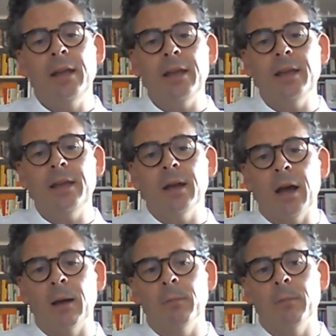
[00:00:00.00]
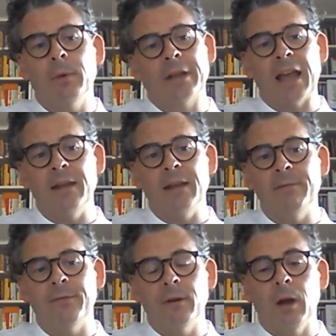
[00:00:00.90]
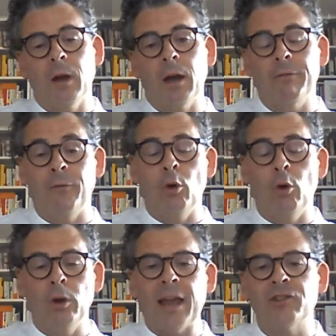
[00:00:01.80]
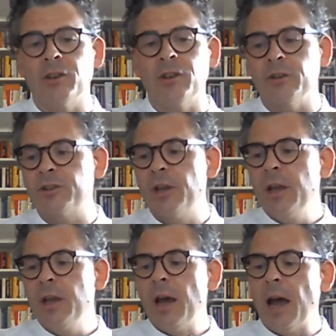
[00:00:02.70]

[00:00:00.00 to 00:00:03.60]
he gave four lectures